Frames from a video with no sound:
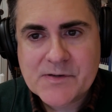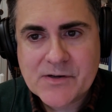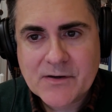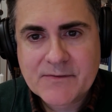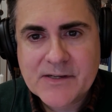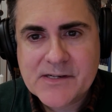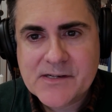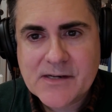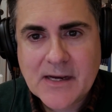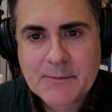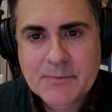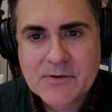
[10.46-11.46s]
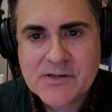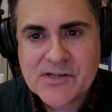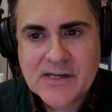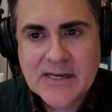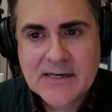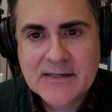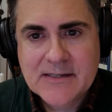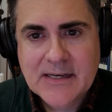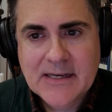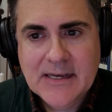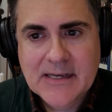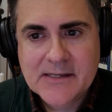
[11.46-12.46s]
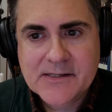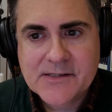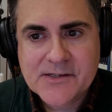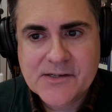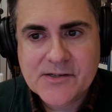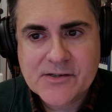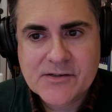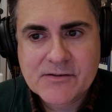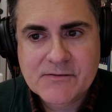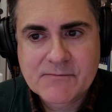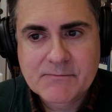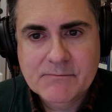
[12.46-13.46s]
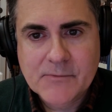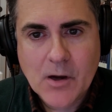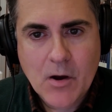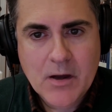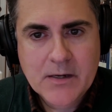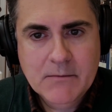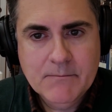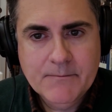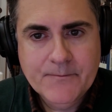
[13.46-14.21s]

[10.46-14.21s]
service type Christianity is gone?